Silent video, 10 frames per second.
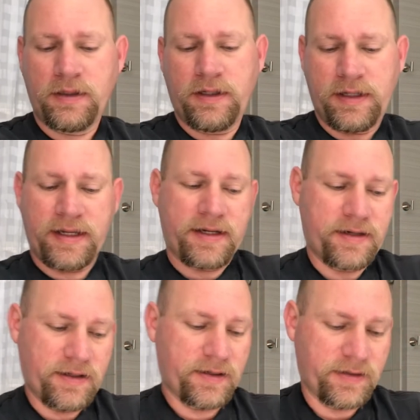And
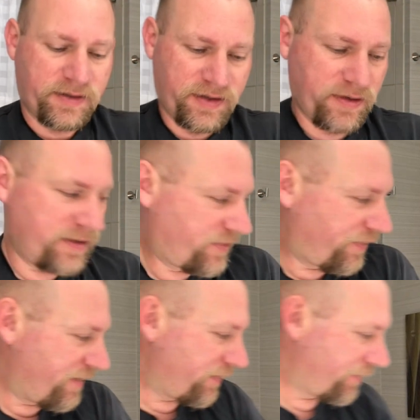it's a
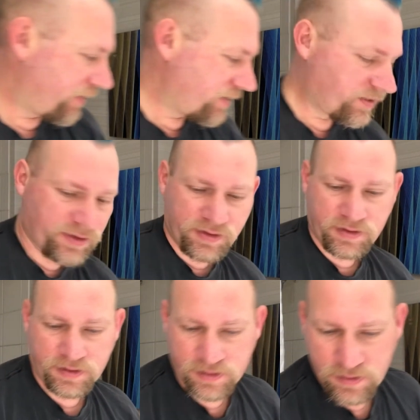favorite of hers,
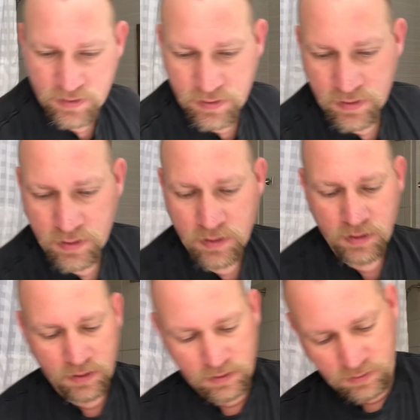
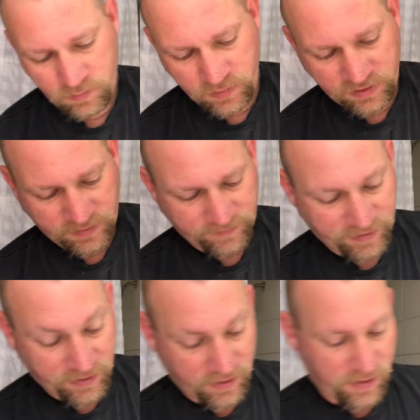which I'm
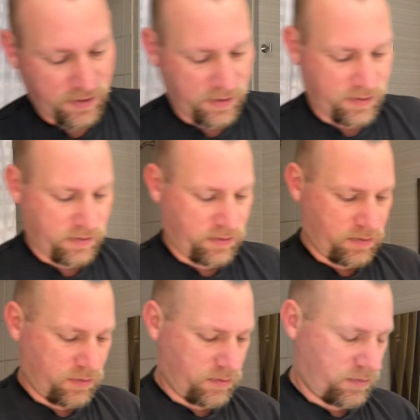very
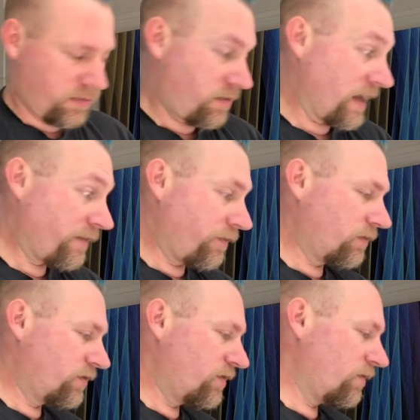thankful
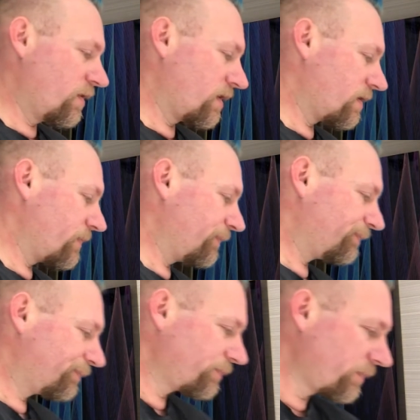to
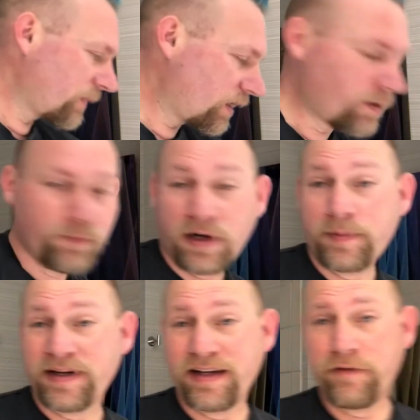
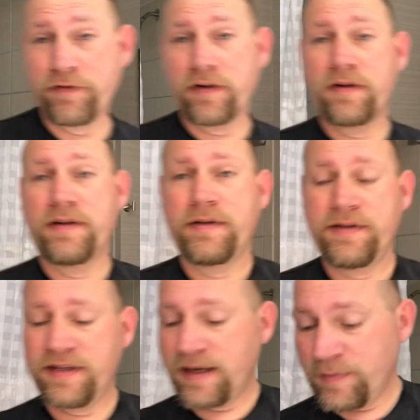Barbara Day for
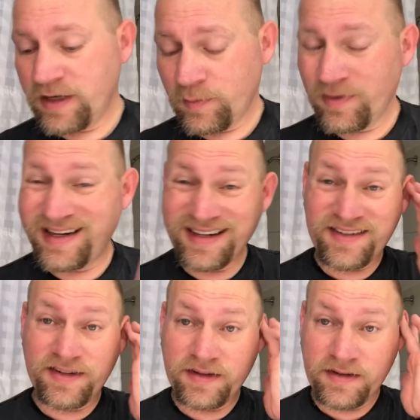setting me up with an
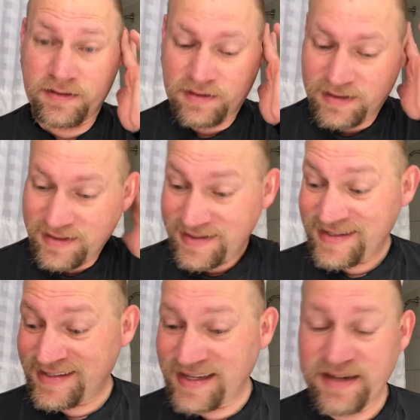extra
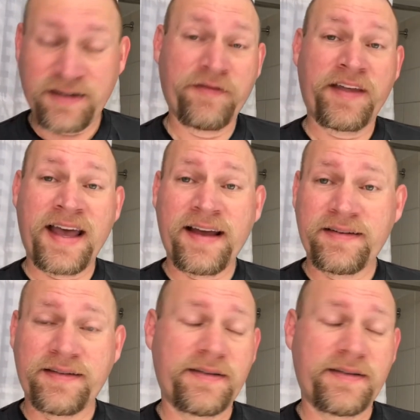set of that.